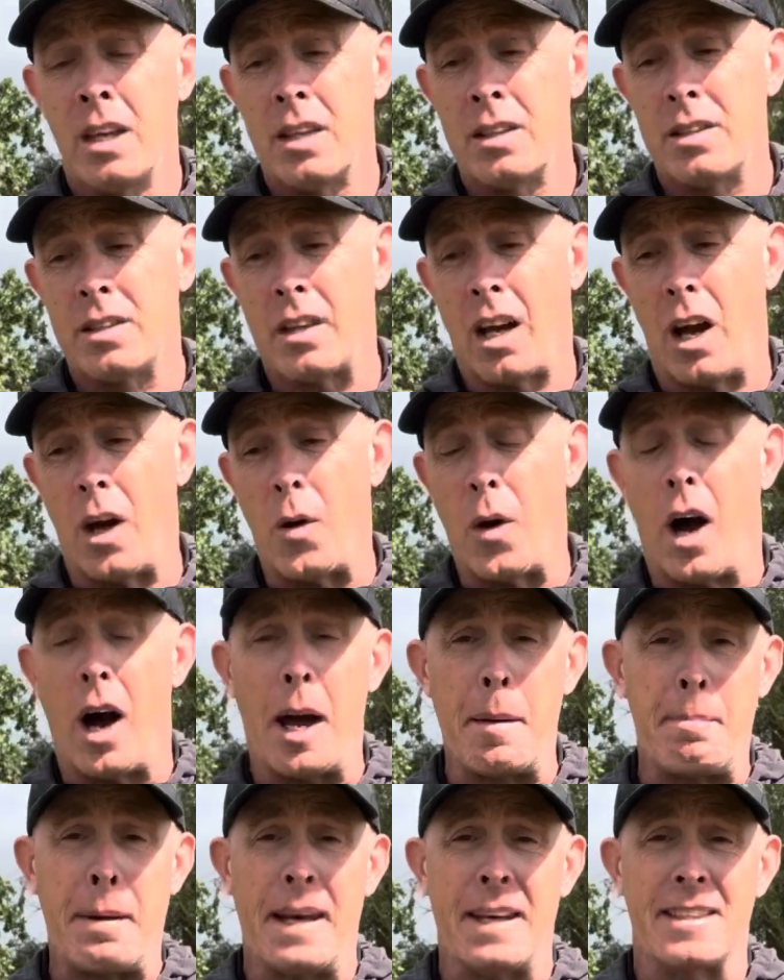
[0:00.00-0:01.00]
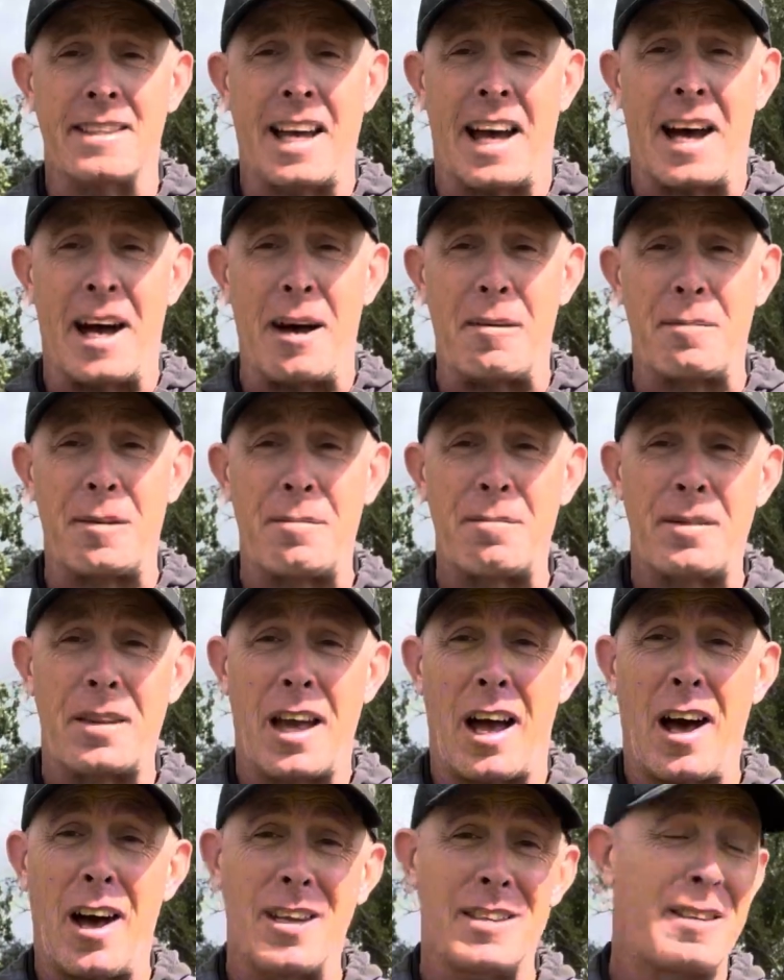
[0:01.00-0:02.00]
So I picked it up,
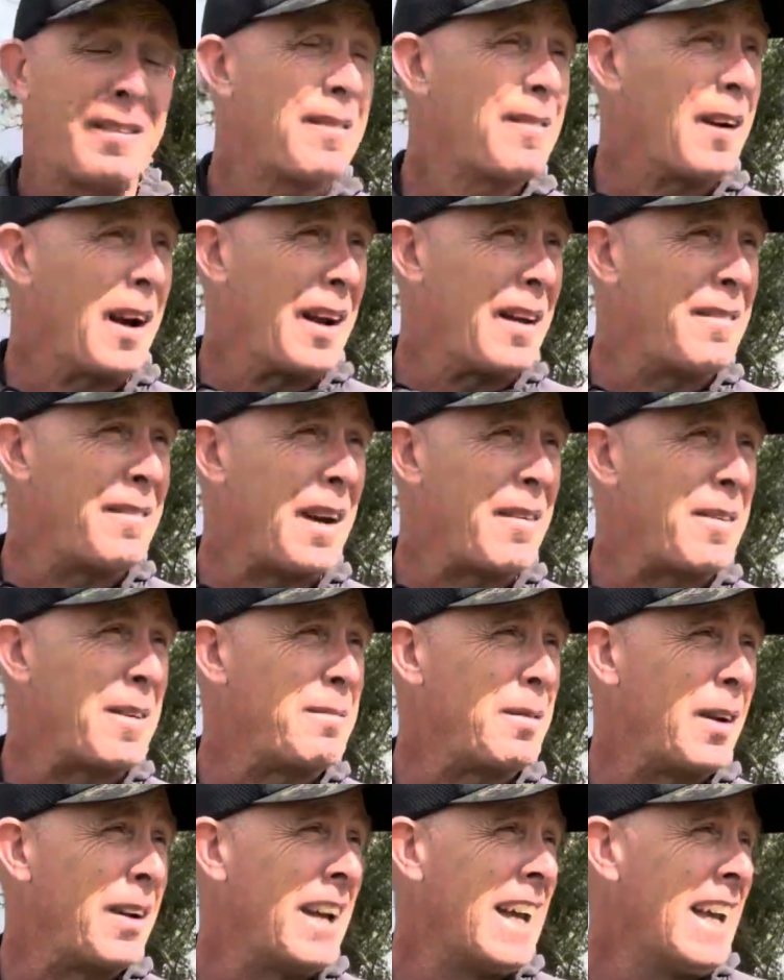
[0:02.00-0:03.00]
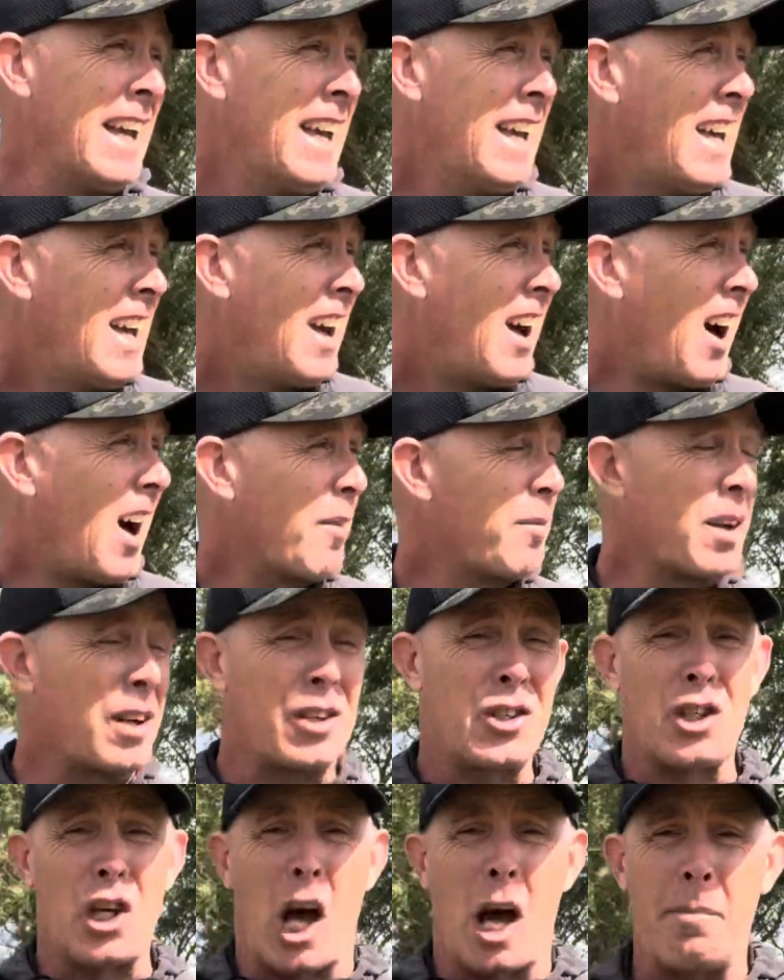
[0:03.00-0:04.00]
I was in front of everybody, I'm going to
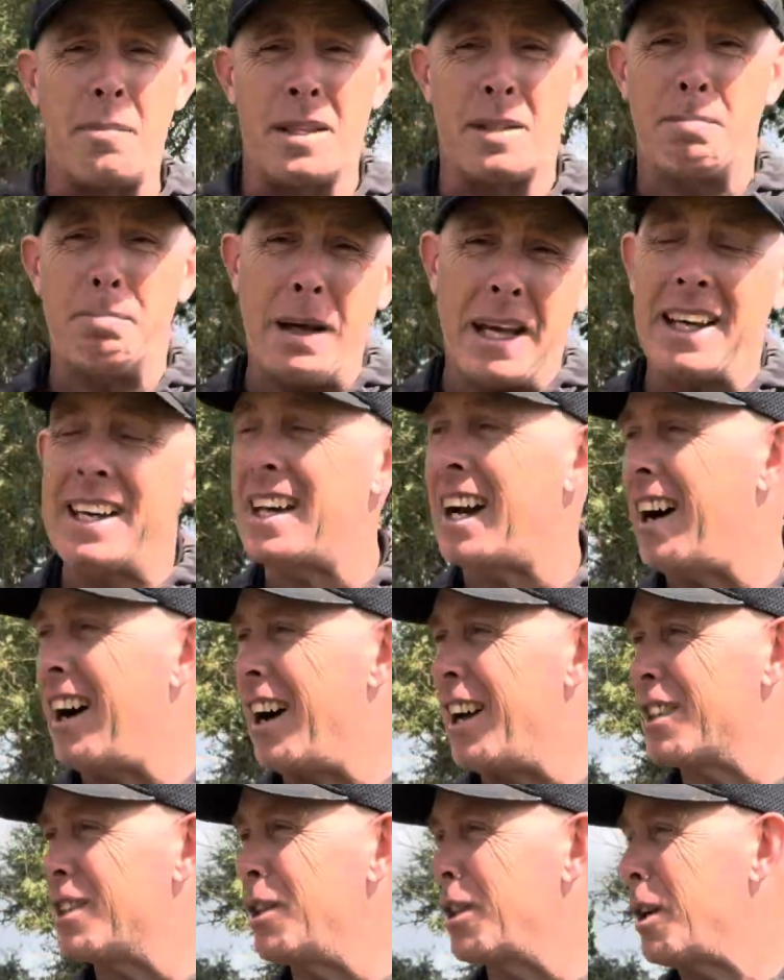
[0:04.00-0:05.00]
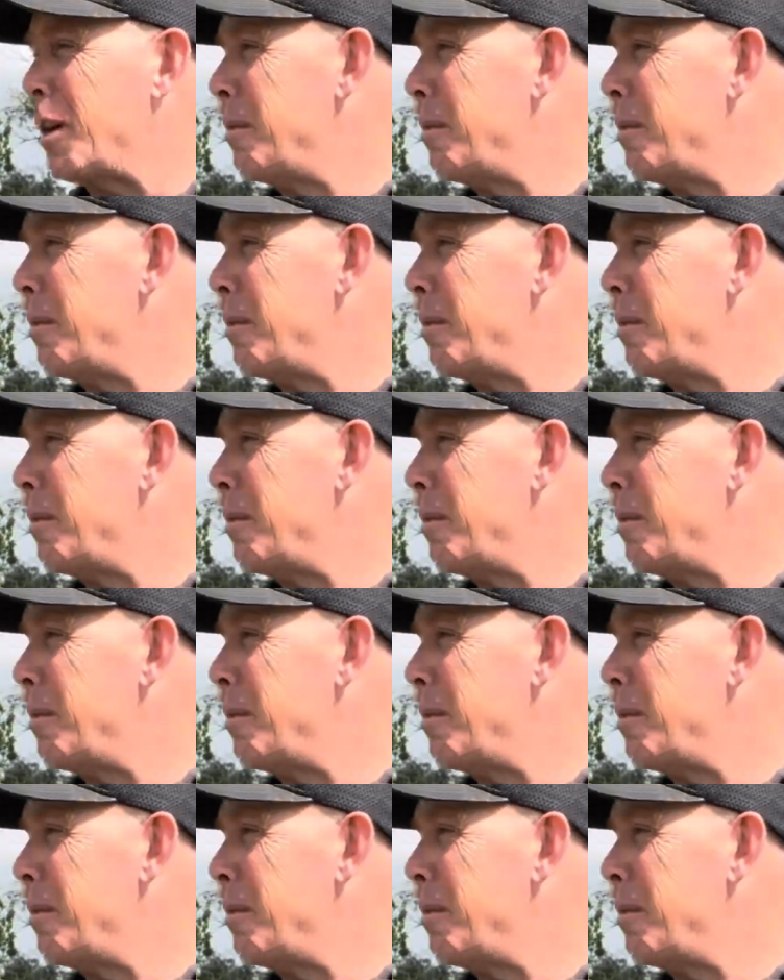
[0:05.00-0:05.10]
show him this big cast, look